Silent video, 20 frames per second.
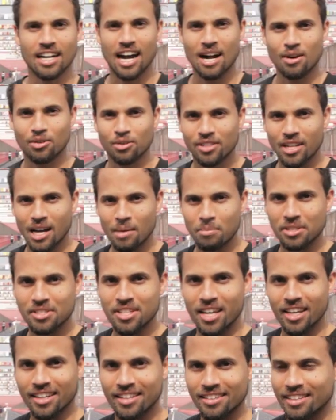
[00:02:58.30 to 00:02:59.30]
I will not be
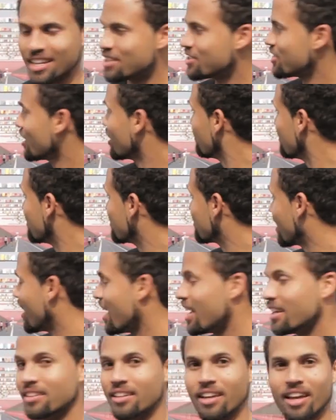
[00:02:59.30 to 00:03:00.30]
taking that gentleman's
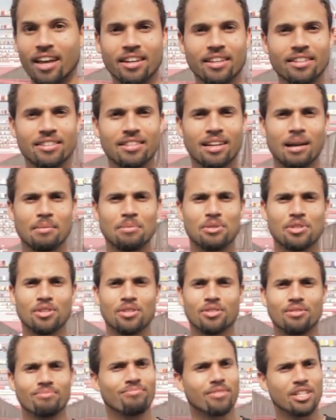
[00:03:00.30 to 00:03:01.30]
hat anytime
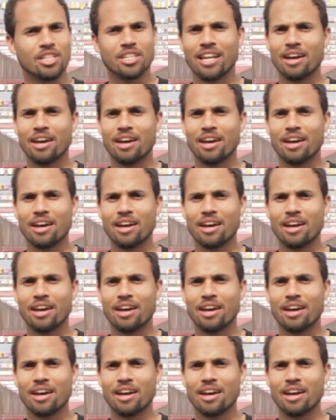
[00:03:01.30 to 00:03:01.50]
soon. You